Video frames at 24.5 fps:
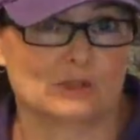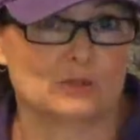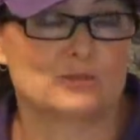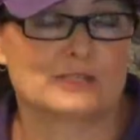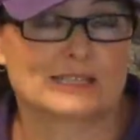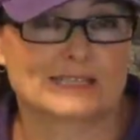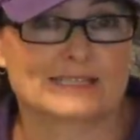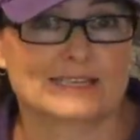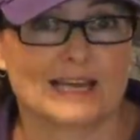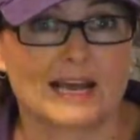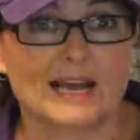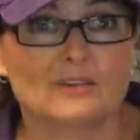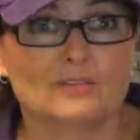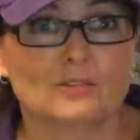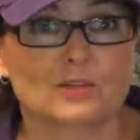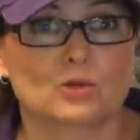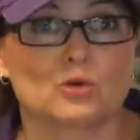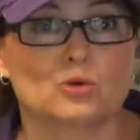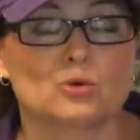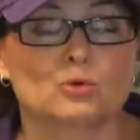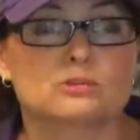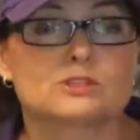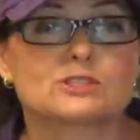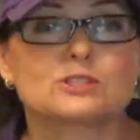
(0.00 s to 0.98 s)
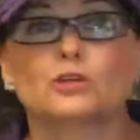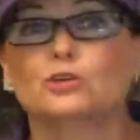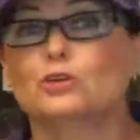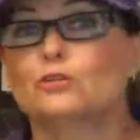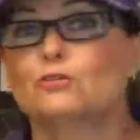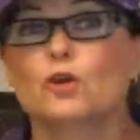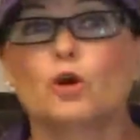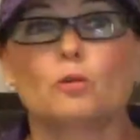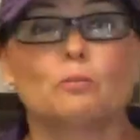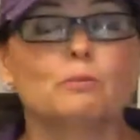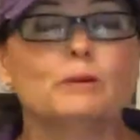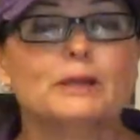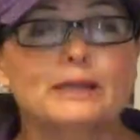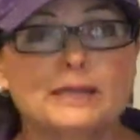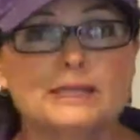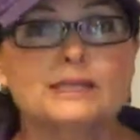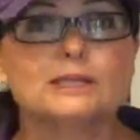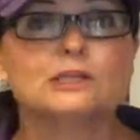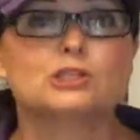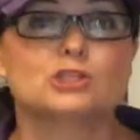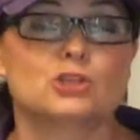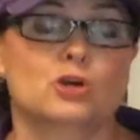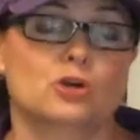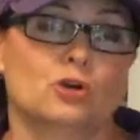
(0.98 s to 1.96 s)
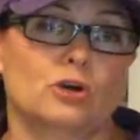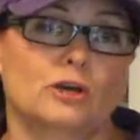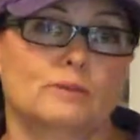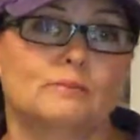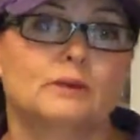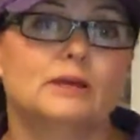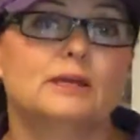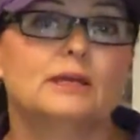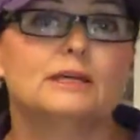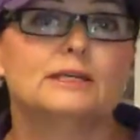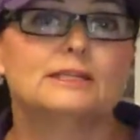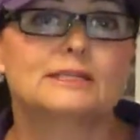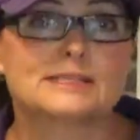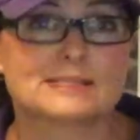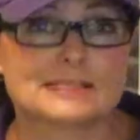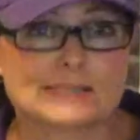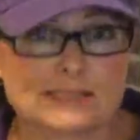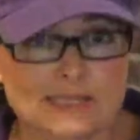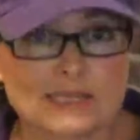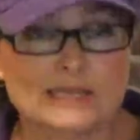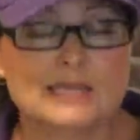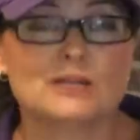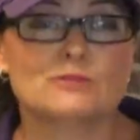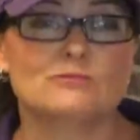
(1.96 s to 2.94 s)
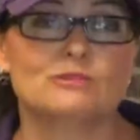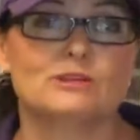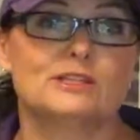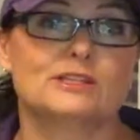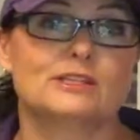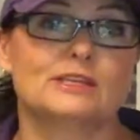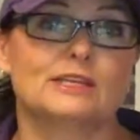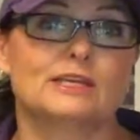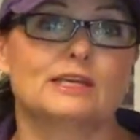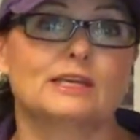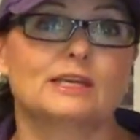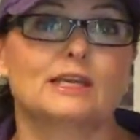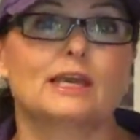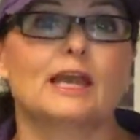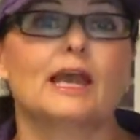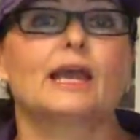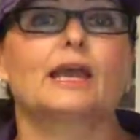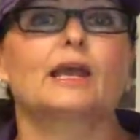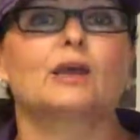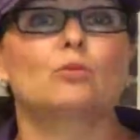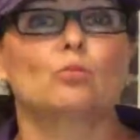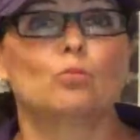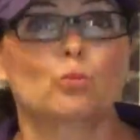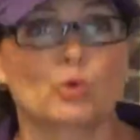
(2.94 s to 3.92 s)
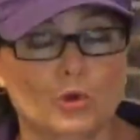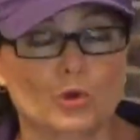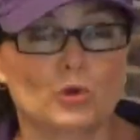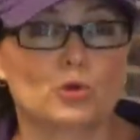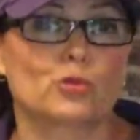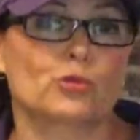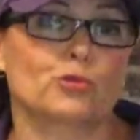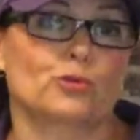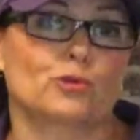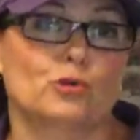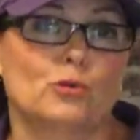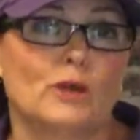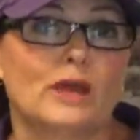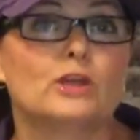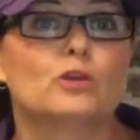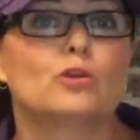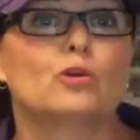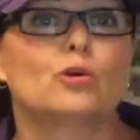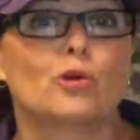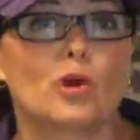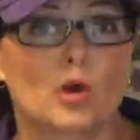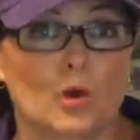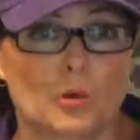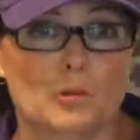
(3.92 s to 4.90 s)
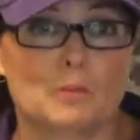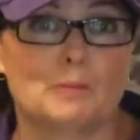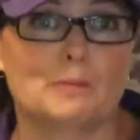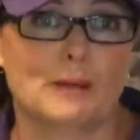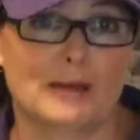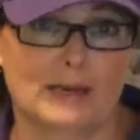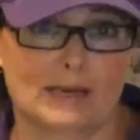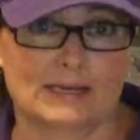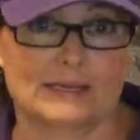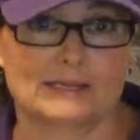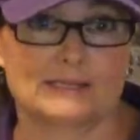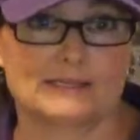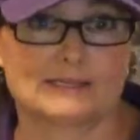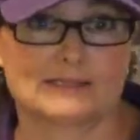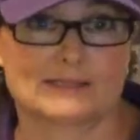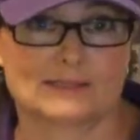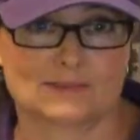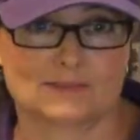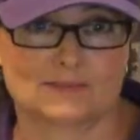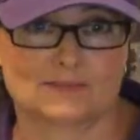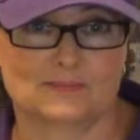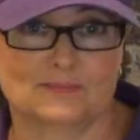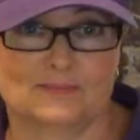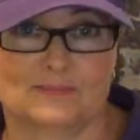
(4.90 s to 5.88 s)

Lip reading: that you start the course, so you've got plenty of time to see everything and work through at your own pace.